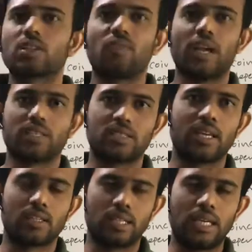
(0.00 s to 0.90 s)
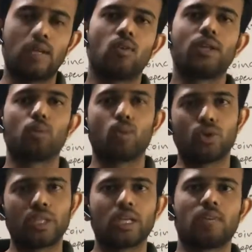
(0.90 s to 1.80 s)
of x are equal in
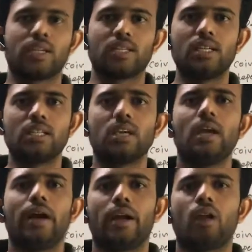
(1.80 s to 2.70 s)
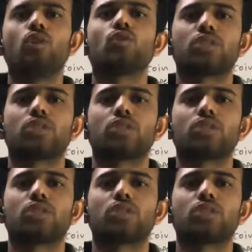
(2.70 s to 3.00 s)
both the equations, and now you